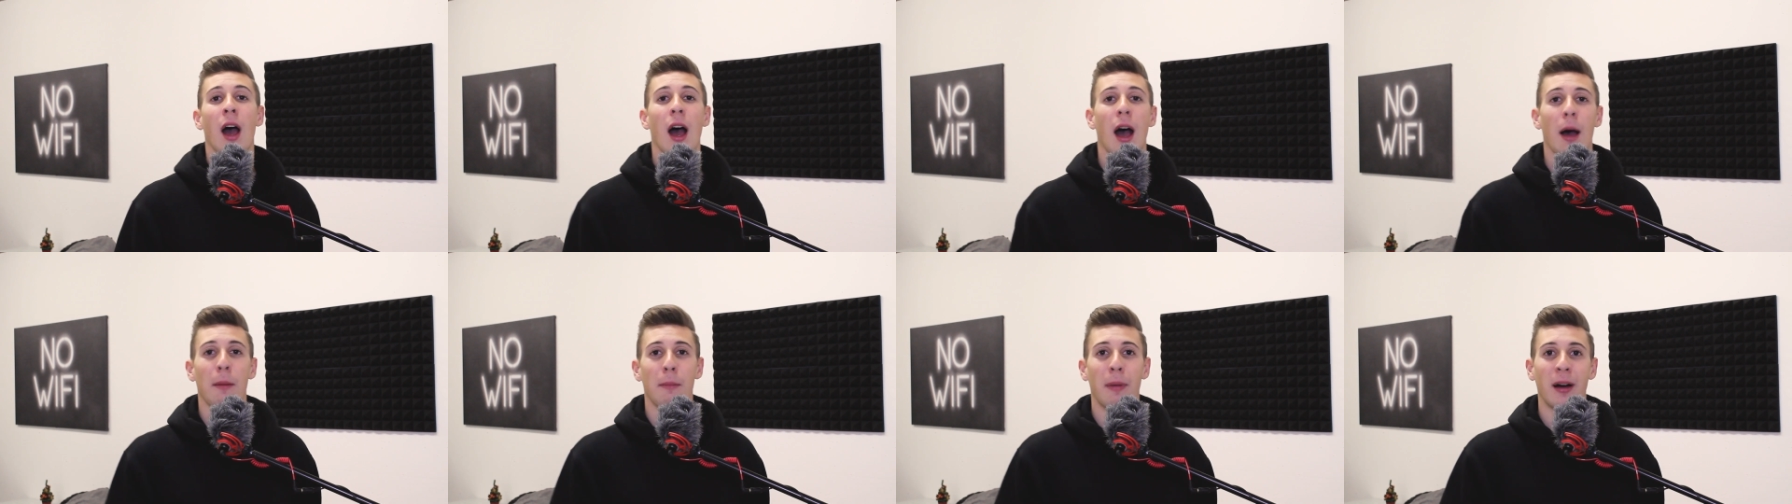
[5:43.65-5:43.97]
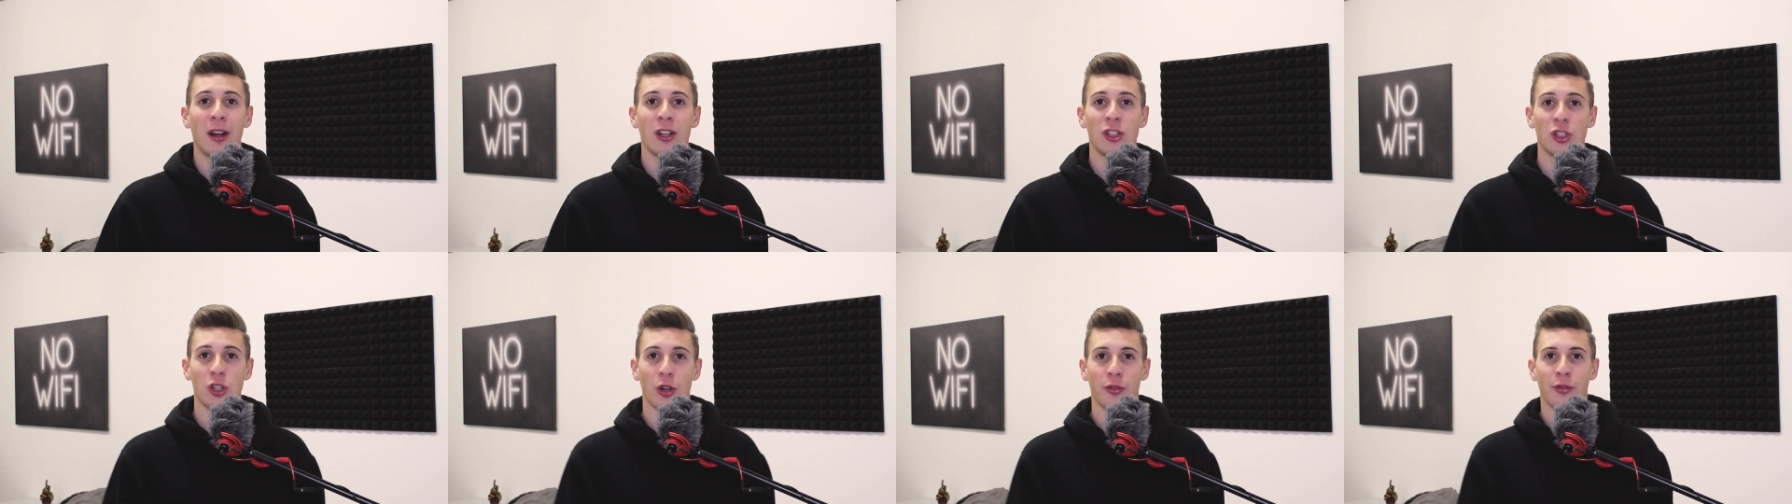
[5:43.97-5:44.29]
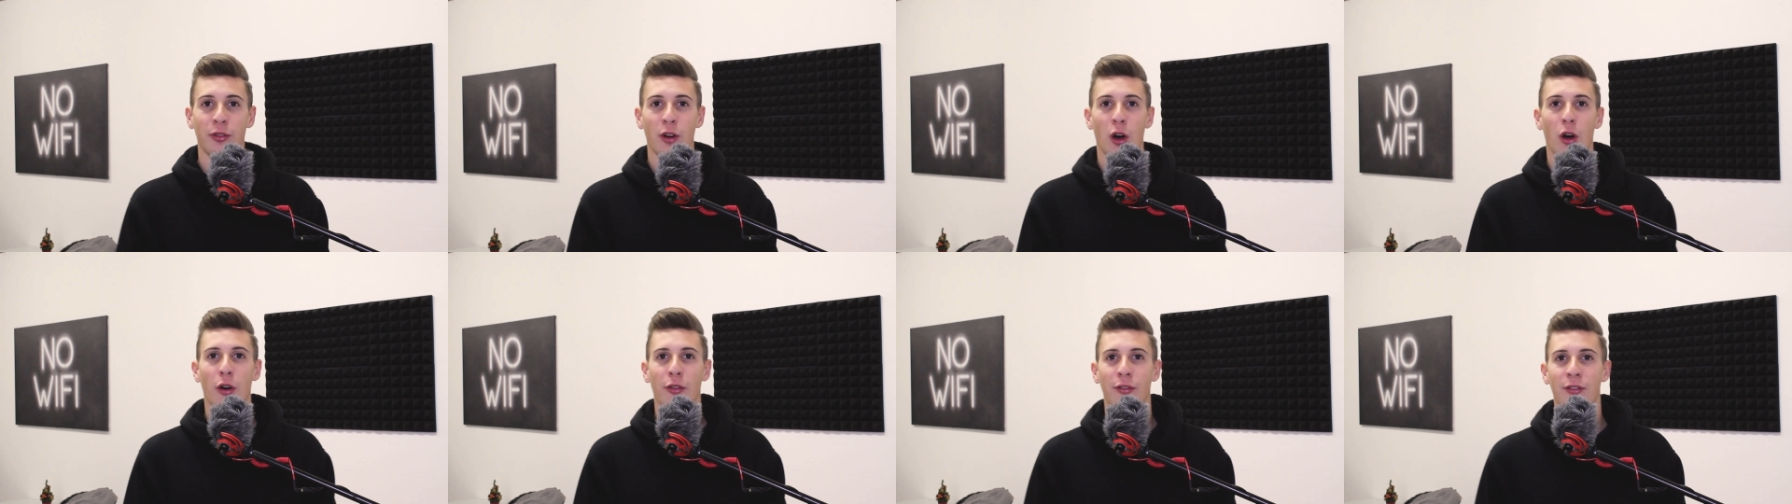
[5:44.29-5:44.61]
a bunch
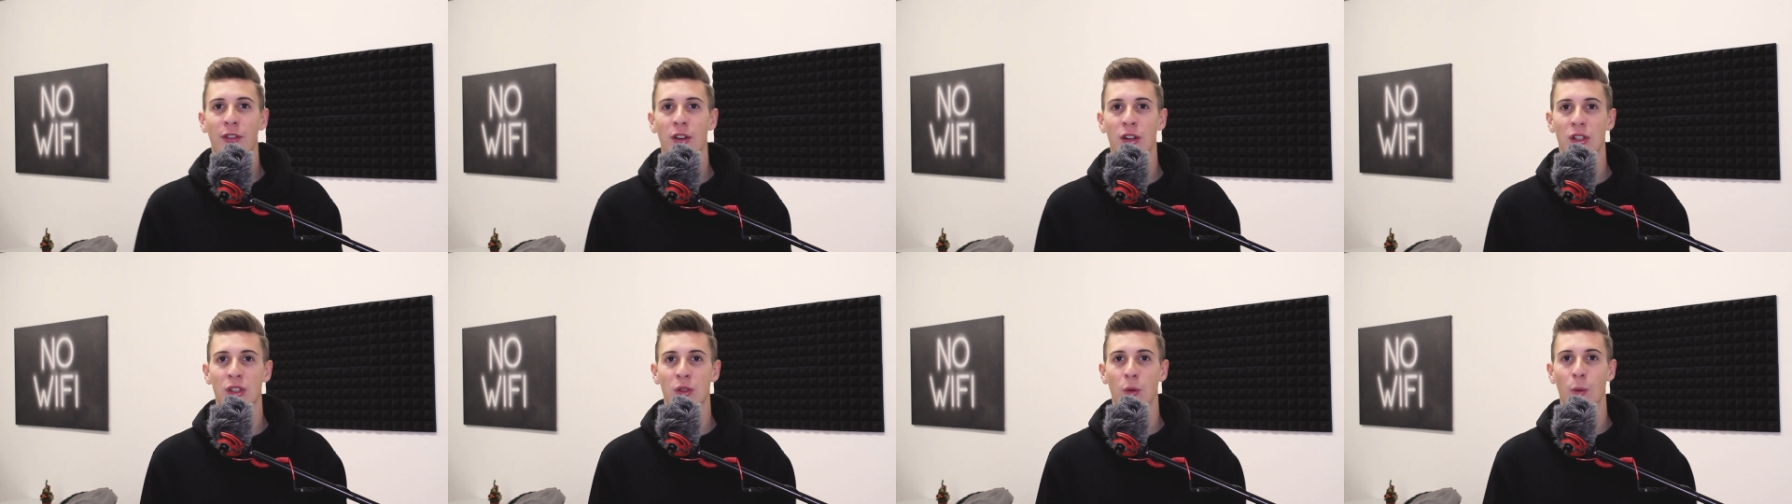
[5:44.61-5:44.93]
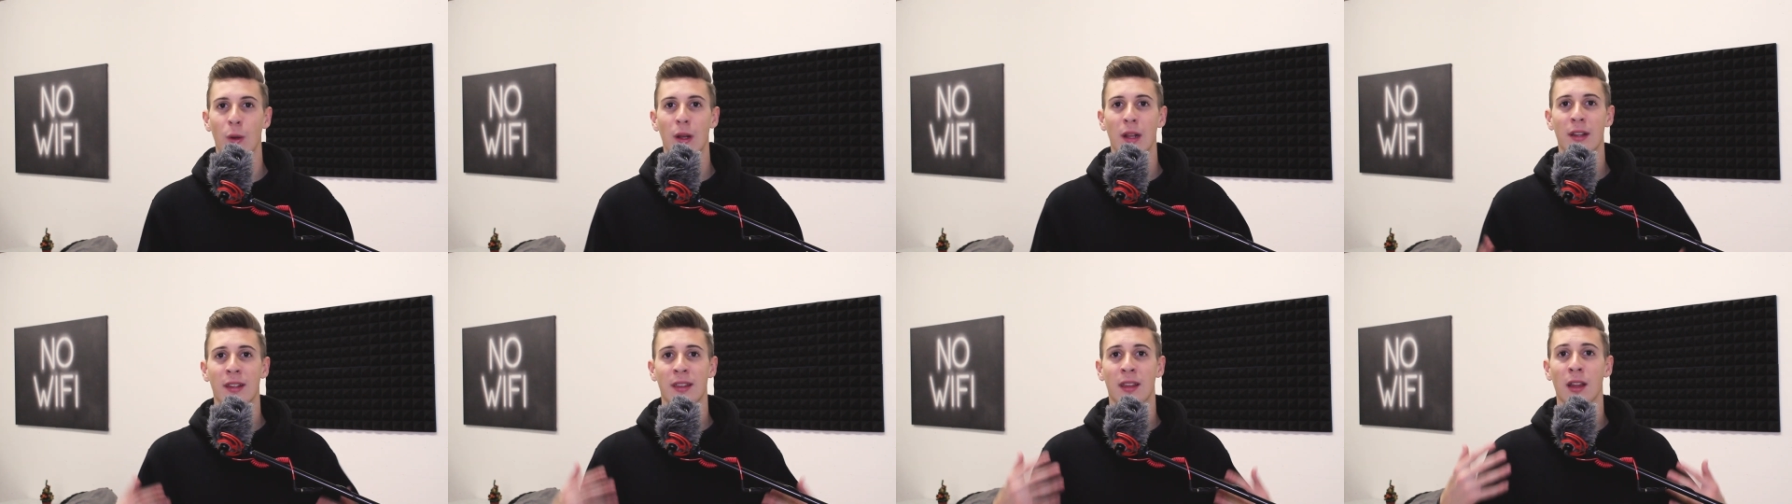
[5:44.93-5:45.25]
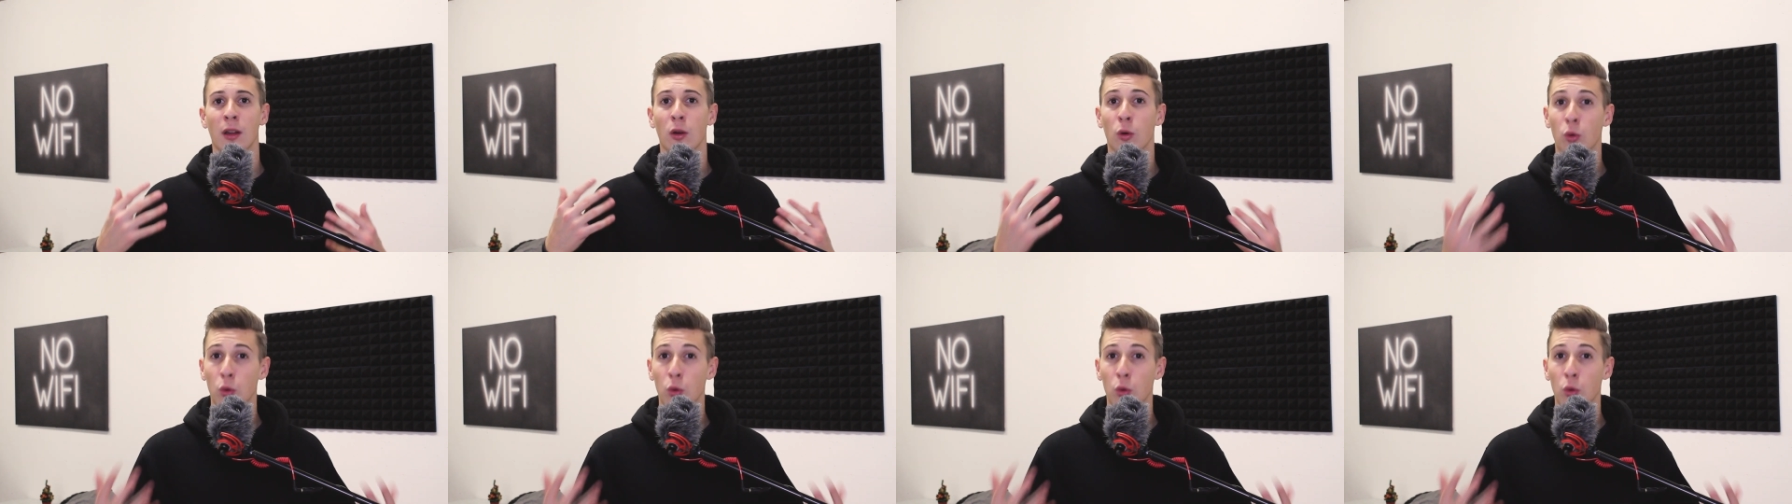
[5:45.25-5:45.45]
of offers with